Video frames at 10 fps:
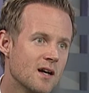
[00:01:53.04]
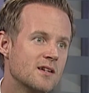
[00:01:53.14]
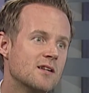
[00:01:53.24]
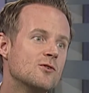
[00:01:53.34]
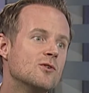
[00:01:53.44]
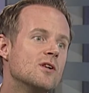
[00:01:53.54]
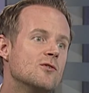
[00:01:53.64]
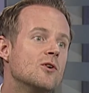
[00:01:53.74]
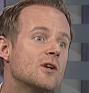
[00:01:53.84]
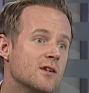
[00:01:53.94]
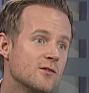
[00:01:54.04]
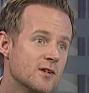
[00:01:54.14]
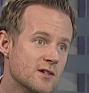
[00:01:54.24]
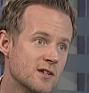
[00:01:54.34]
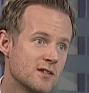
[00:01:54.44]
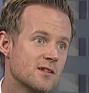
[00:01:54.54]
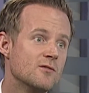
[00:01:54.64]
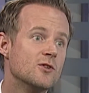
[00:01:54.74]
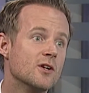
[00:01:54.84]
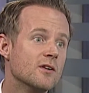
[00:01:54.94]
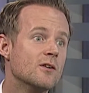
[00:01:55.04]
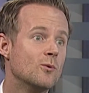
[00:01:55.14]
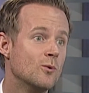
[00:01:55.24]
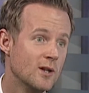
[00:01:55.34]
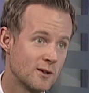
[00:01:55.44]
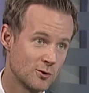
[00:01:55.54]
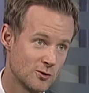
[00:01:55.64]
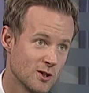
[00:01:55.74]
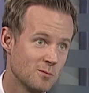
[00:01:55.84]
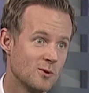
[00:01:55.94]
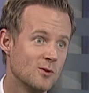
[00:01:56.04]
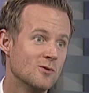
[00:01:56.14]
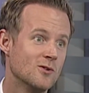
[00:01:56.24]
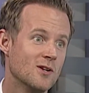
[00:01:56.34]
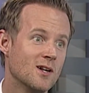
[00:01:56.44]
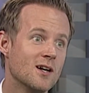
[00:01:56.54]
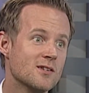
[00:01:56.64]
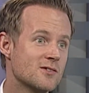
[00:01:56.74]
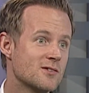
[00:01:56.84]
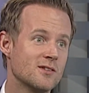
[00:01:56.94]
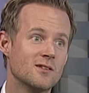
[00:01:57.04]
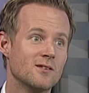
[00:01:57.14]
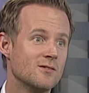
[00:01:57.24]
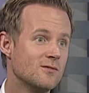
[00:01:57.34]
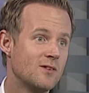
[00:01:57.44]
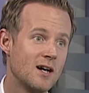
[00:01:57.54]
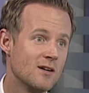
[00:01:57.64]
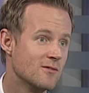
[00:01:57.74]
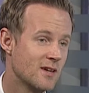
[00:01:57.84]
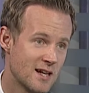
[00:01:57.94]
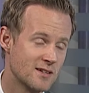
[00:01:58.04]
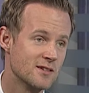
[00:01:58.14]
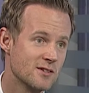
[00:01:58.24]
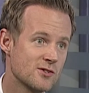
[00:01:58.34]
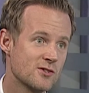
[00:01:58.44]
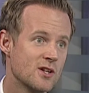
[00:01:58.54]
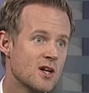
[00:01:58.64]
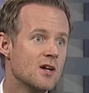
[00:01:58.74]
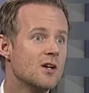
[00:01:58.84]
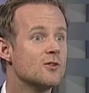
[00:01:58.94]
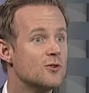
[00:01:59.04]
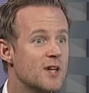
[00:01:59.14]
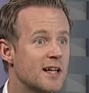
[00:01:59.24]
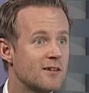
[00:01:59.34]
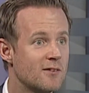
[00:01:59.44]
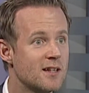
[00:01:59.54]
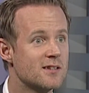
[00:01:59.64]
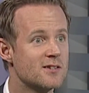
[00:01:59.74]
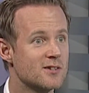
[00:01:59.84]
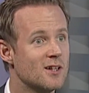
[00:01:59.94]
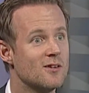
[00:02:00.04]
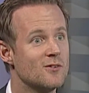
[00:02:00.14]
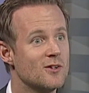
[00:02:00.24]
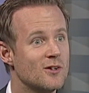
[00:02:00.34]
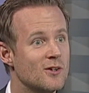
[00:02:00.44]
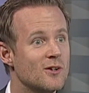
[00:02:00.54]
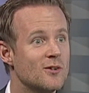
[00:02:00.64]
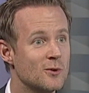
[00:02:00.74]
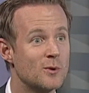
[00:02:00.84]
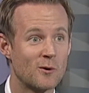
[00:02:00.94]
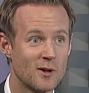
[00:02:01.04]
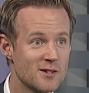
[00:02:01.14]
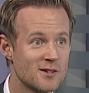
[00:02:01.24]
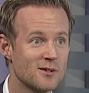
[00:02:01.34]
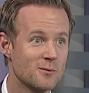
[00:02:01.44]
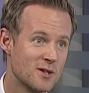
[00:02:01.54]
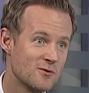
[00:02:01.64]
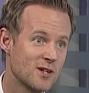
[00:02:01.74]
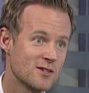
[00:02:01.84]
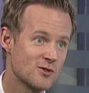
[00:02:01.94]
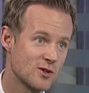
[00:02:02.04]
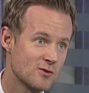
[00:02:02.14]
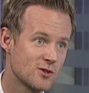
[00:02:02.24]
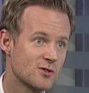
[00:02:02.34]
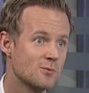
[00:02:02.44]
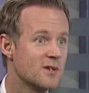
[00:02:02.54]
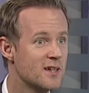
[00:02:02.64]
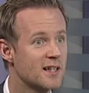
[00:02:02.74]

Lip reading: I think if you look at the fintechs, they've done a really good job over the last 5-8 years to take advantage of the new regulation within financial services, where